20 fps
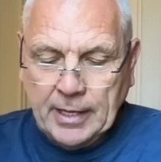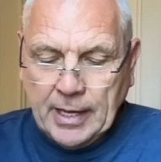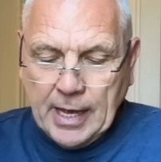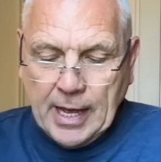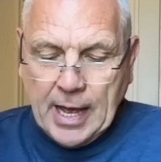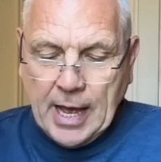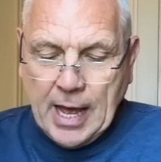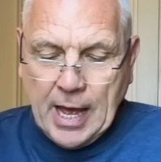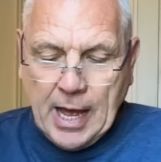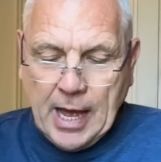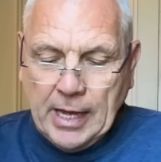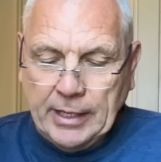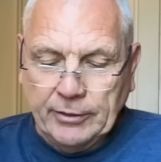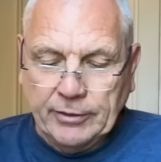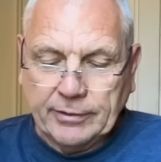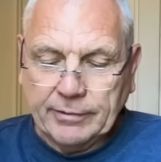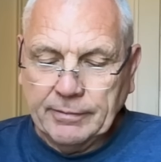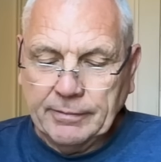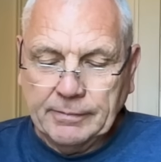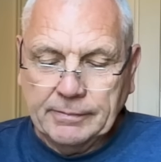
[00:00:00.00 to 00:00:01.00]

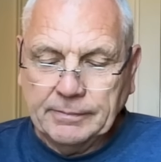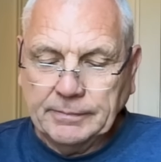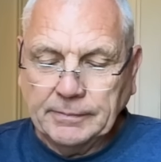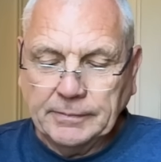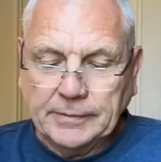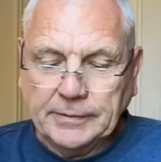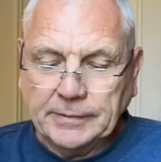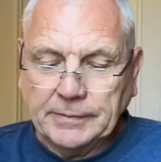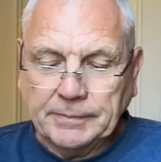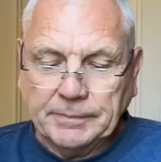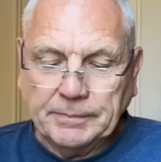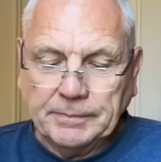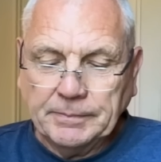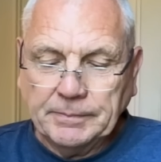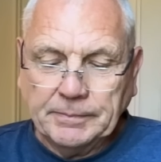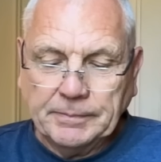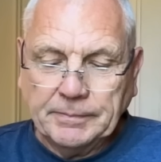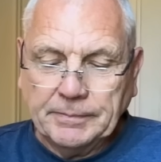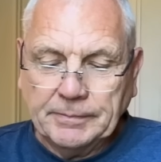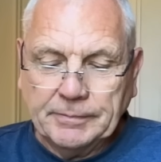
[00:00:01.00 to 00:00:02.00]
And
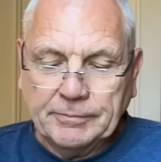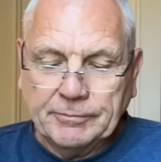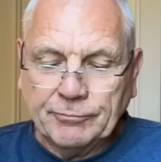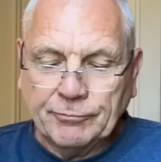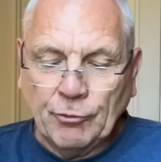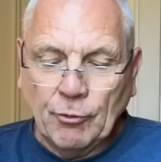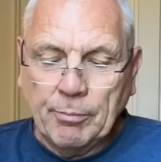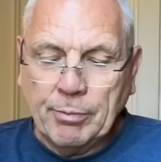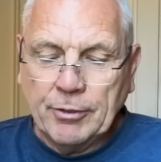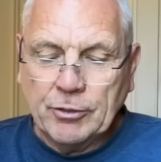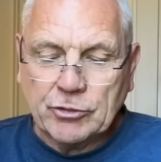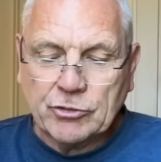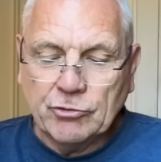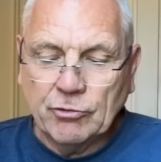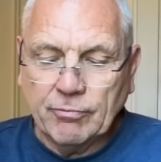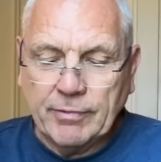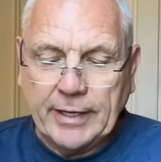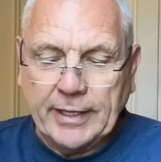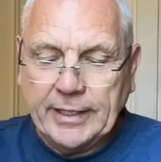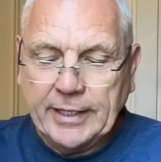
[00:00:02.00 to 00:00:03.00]
for personal
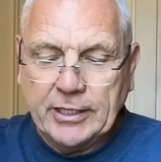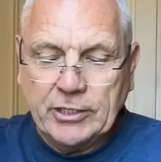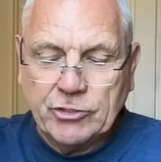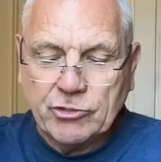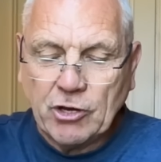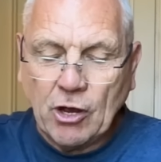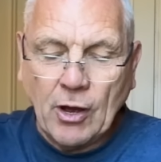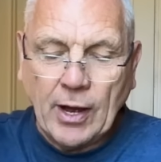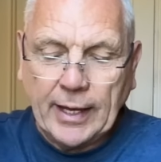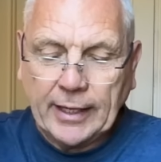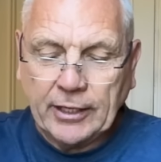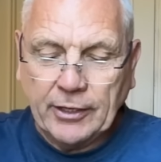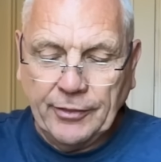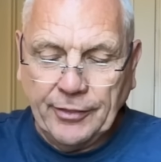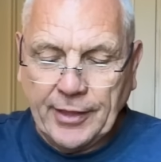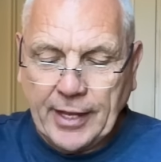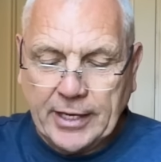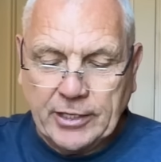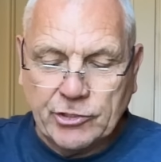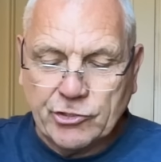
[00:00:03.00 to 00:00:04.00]
readings, I can
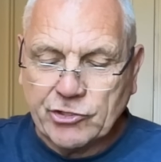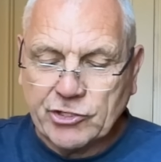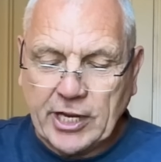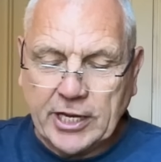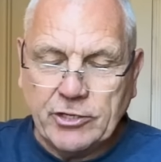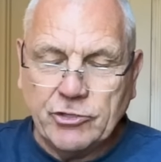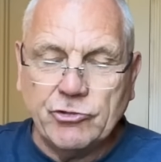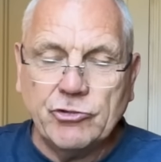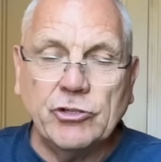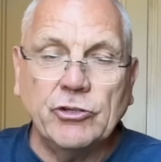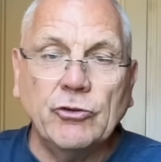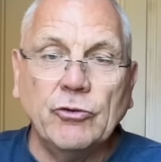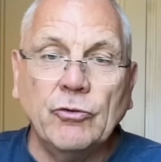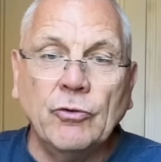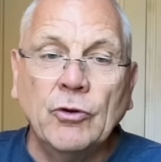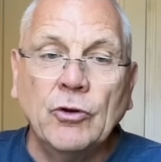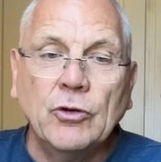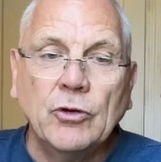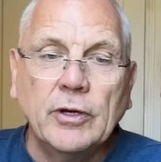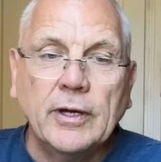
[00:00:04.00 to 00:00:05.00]
then send you
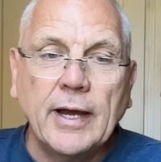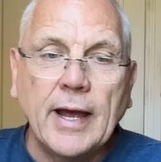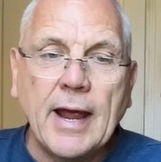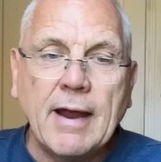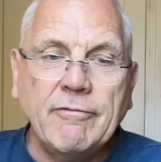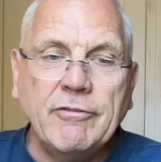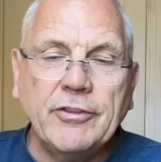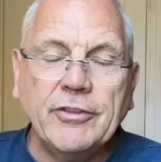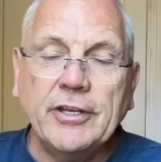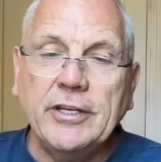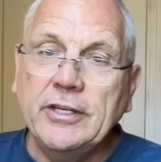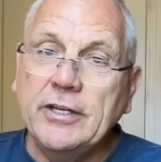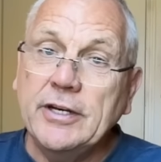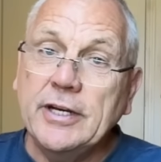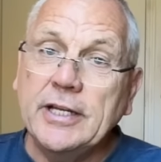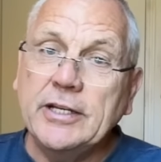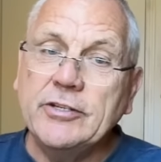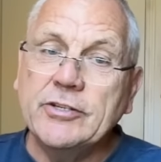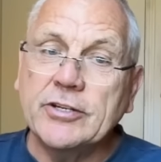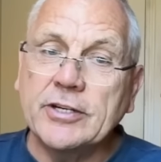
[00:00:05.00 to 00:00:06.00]
everything you
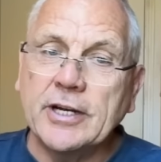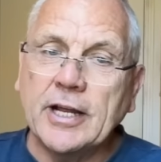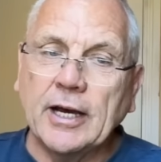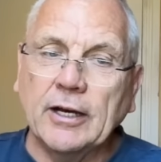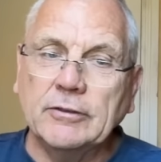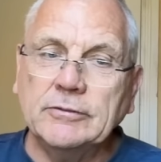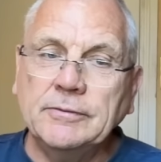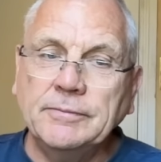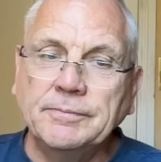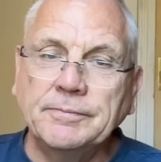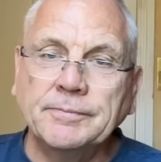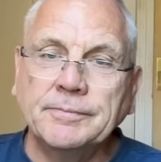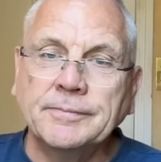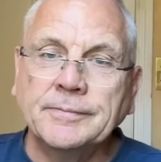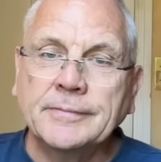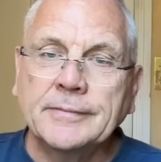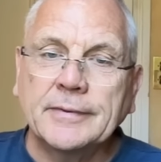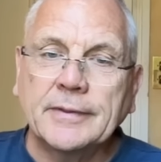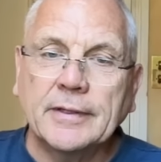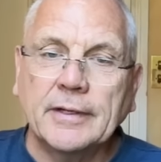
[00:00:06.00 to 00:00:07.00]
need to know,
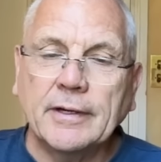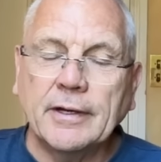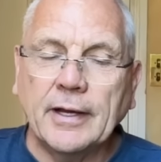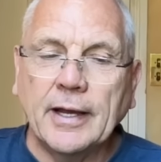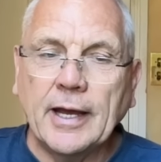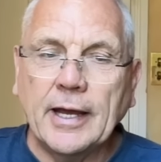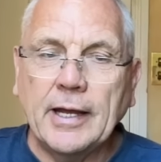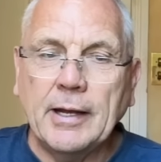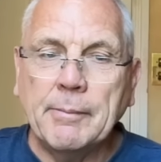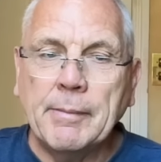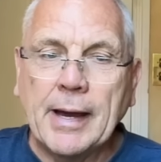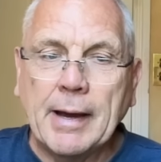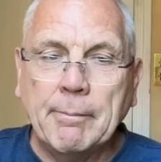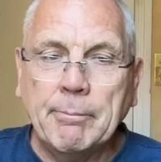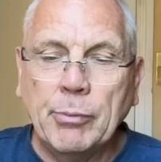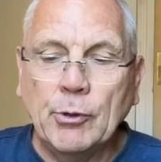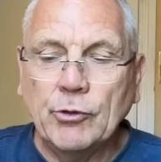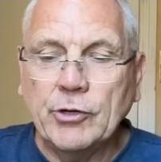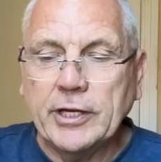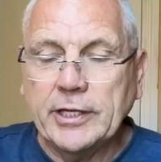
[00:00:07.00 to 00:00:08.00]
okay, about
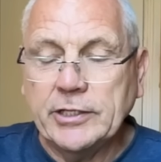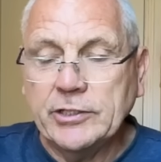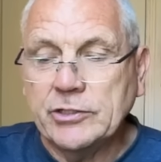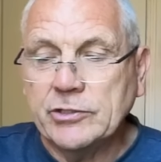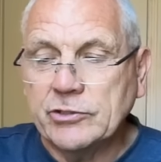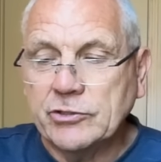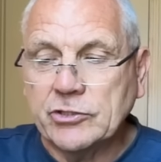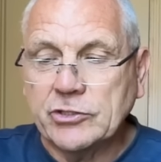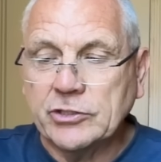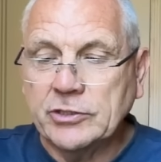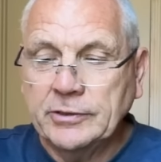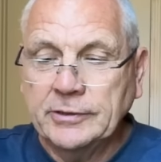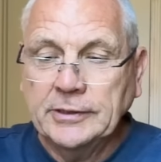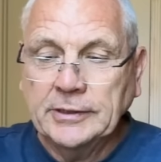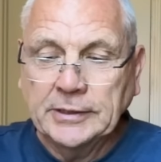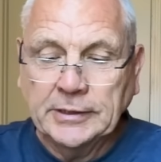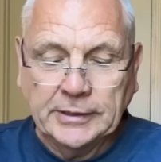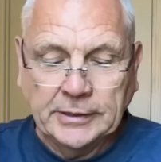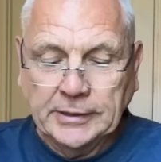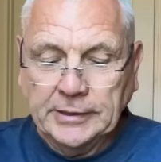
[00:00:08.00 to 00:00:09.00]
bookings,
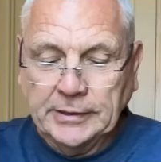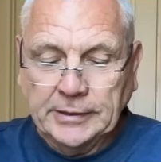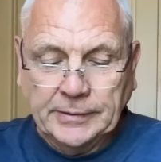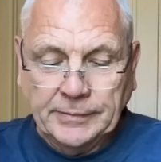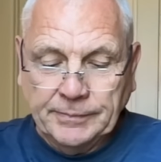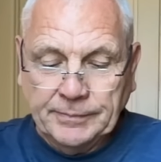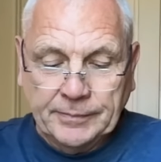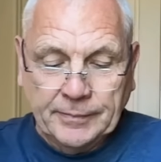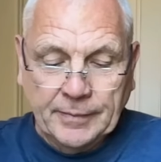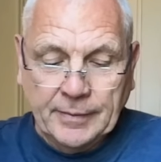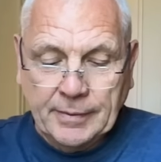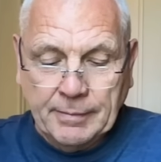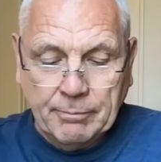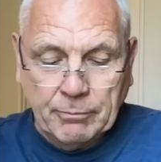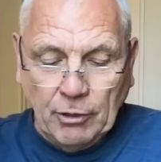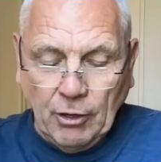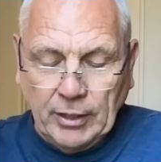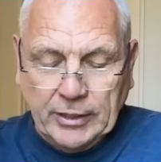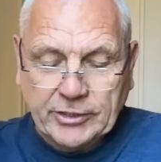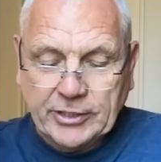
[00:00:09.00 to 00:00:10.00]

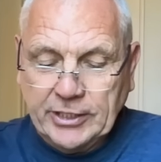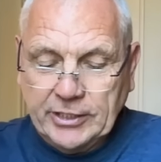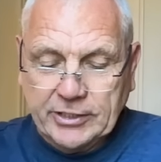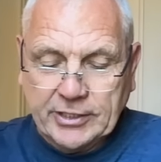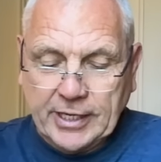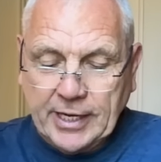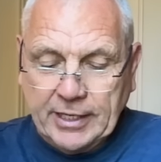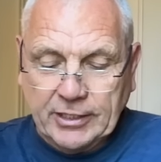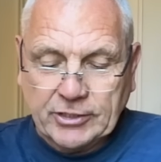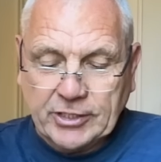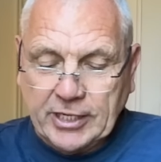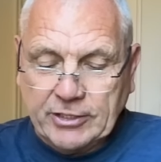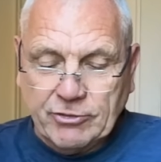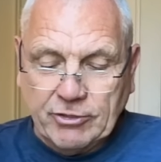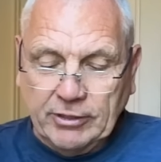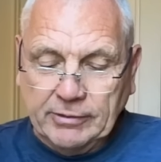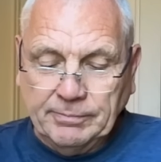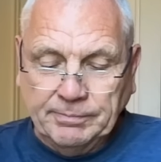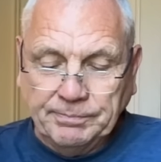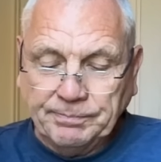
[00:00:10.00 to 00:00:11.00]
prices, etc.